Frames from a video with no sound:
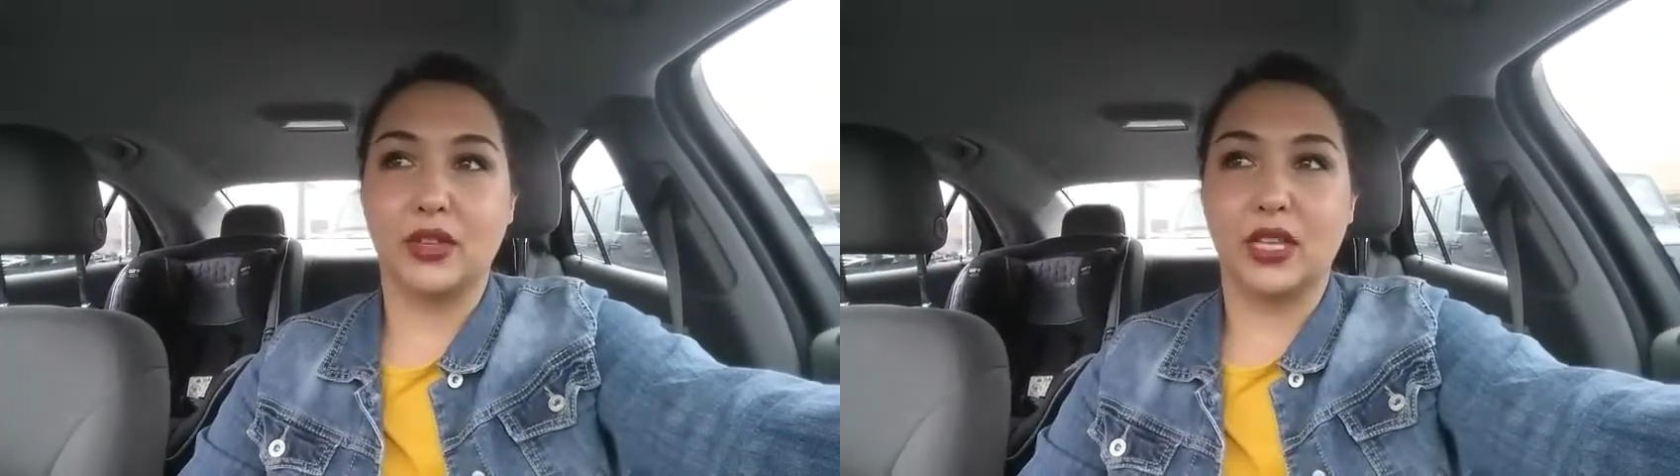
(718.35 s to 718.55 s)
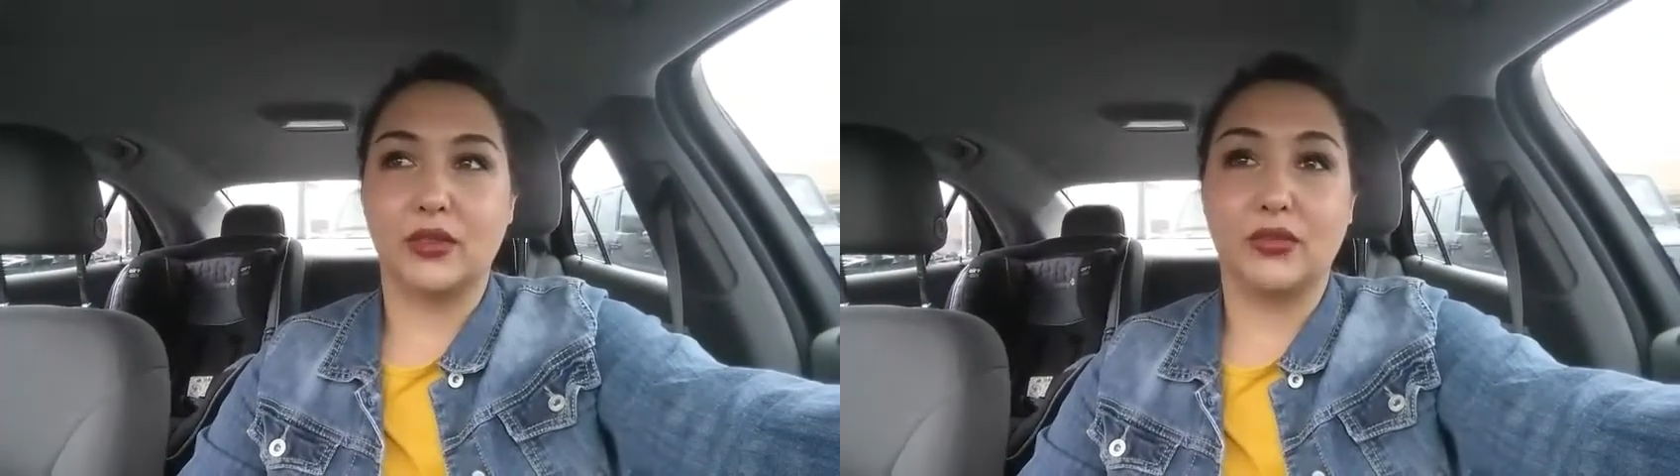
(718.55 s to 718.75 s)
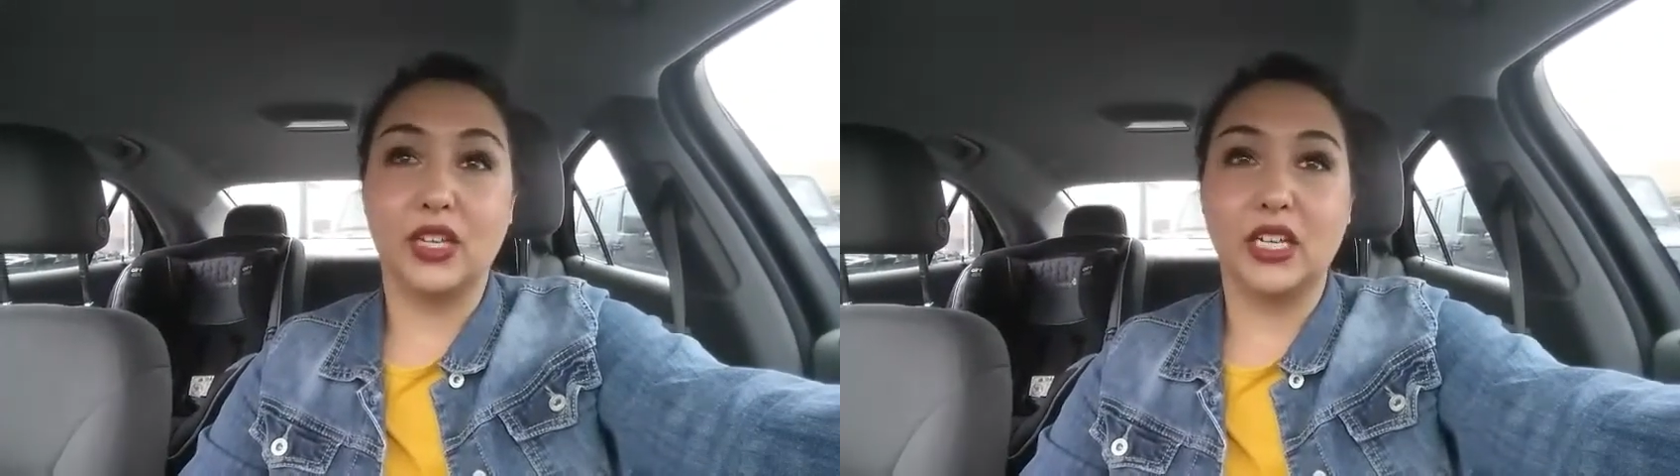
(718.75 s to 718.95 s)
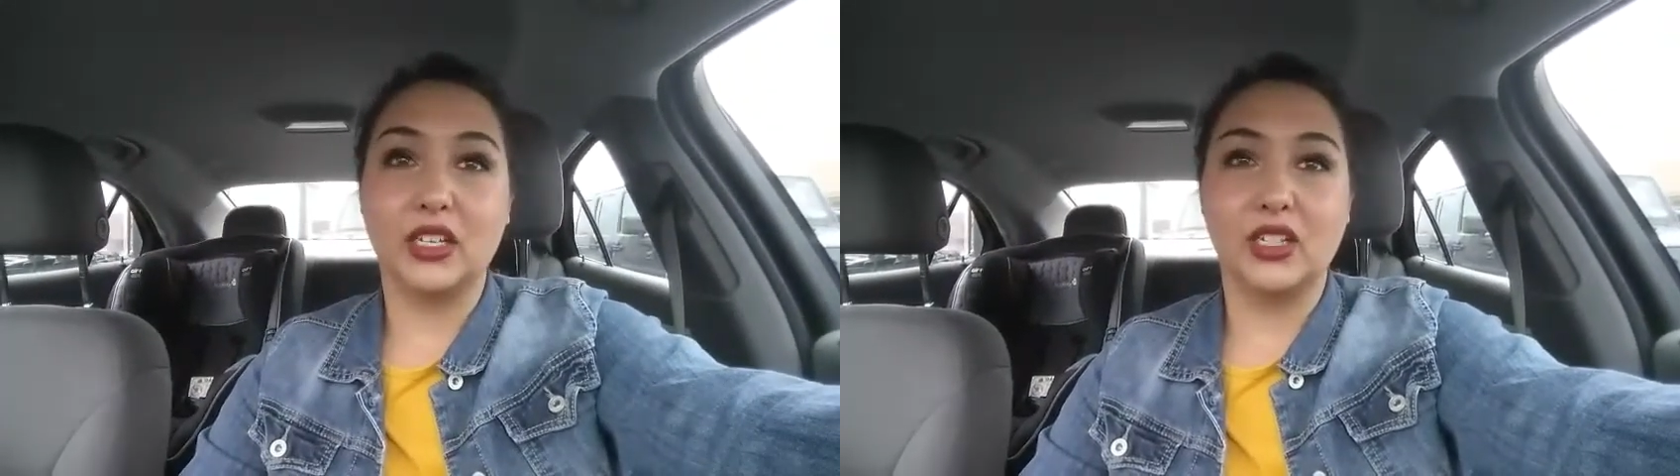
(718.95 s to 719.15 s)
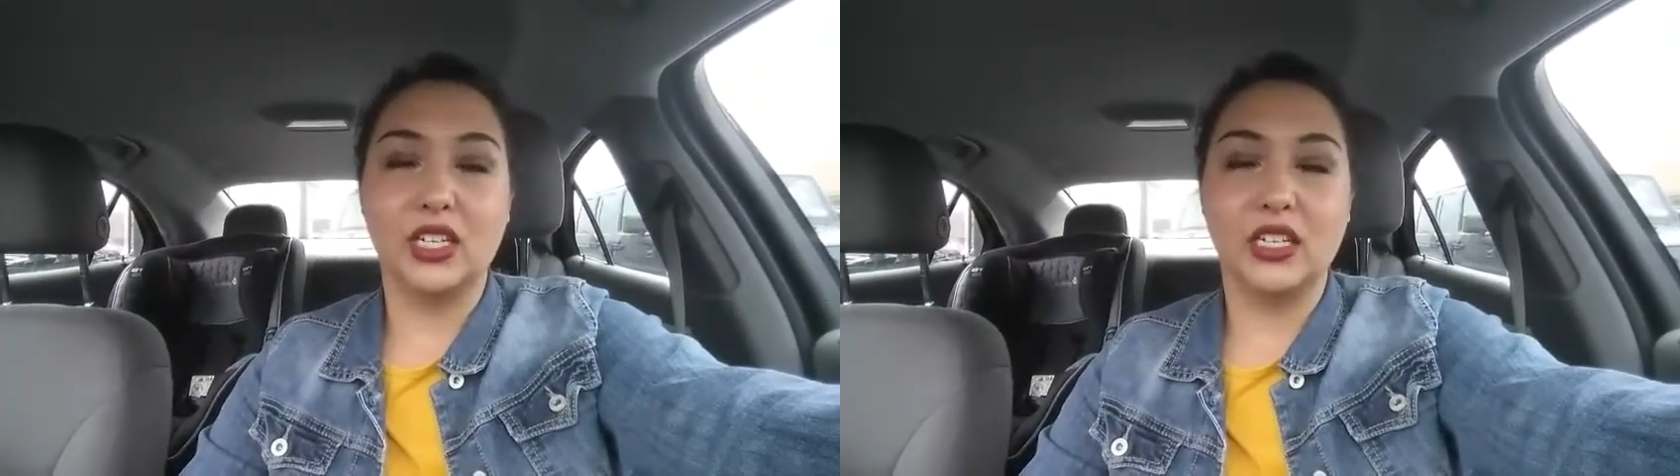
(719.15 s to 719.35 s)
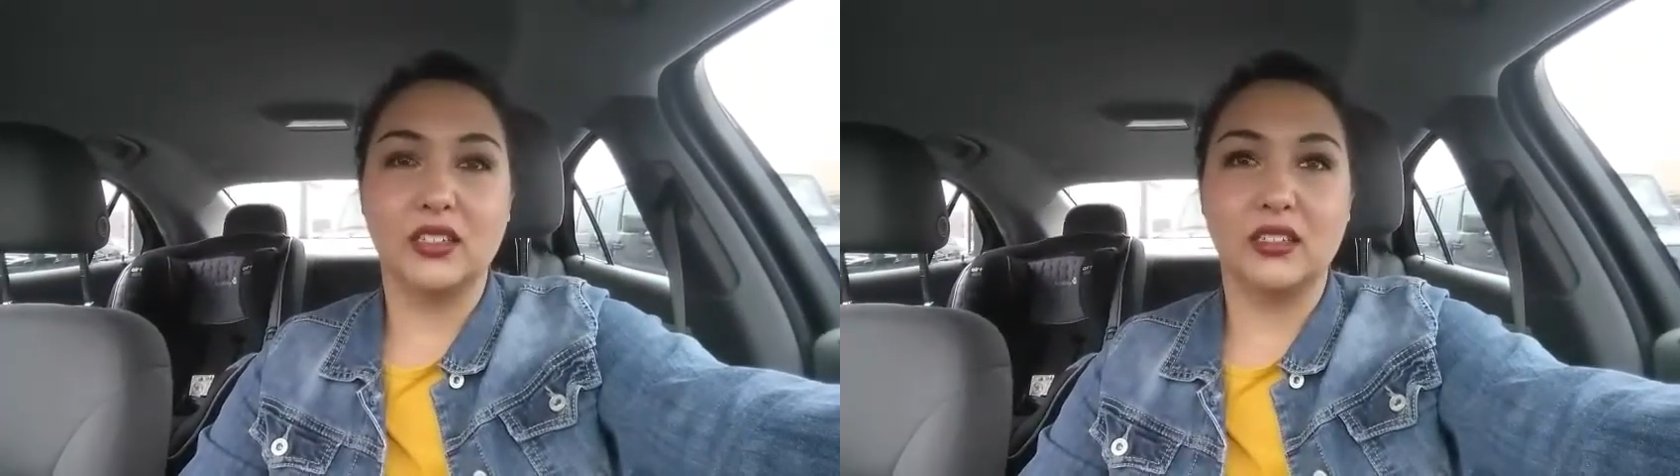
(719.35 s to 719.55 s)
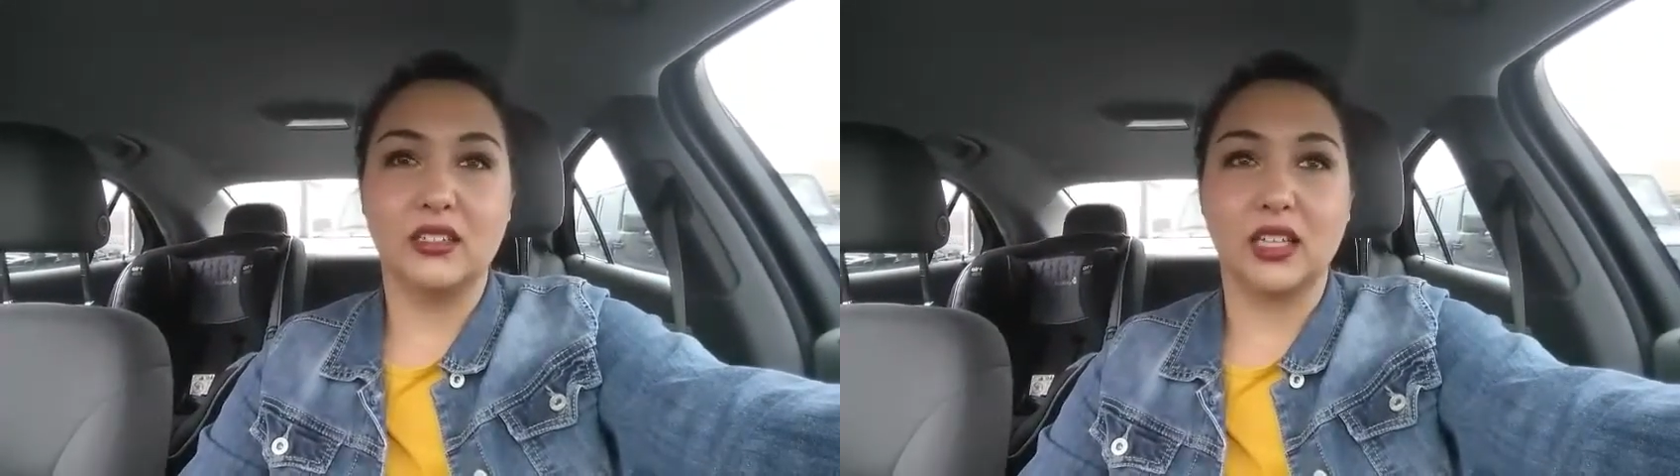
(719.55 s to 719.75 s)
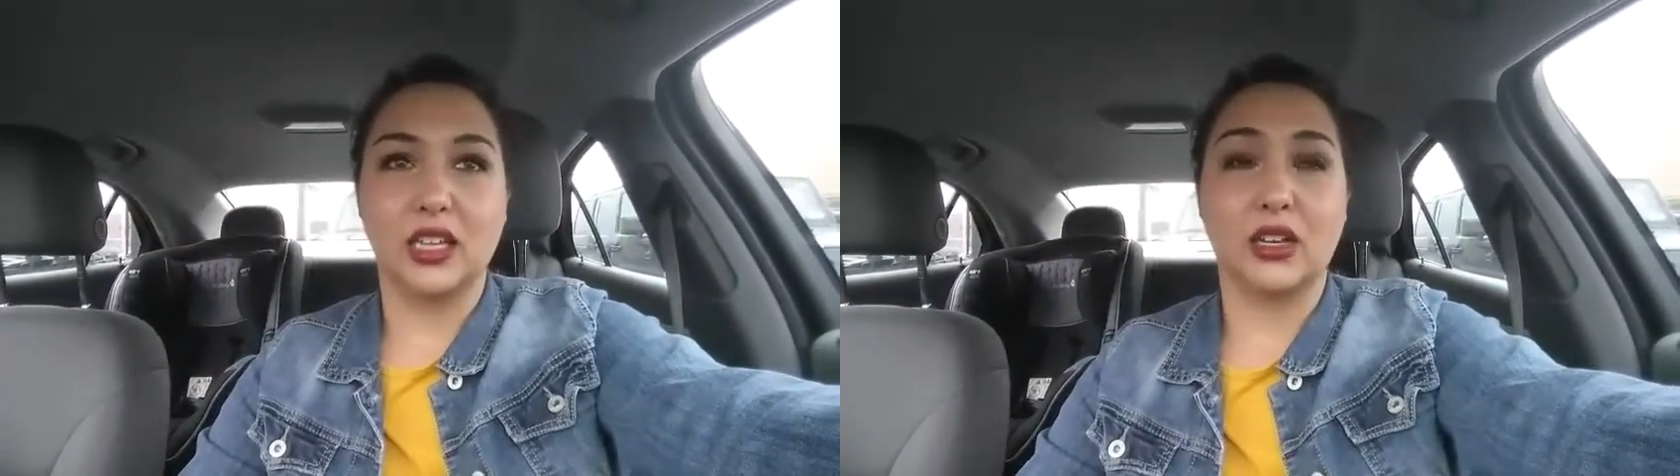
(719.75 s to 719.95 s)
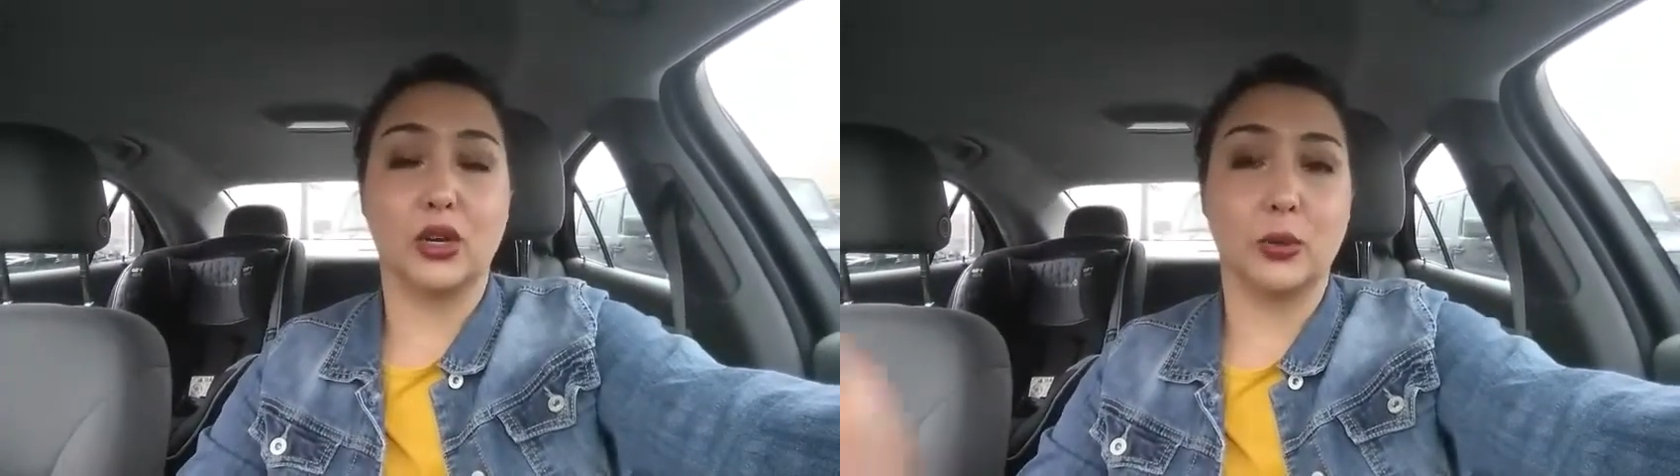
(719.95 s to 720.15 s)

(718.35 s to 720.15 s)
like a vegan cheese, like a